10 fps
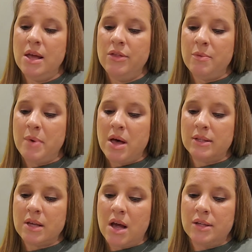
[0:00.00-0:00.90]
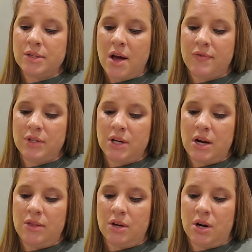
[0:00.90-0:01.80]
The bells got softer
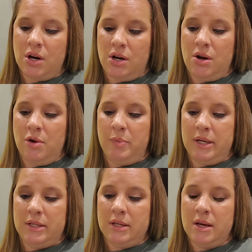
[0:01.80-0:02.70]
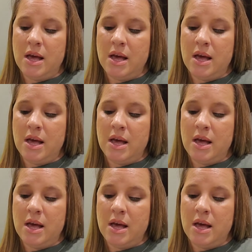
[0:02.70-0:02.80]
and the curtain opened.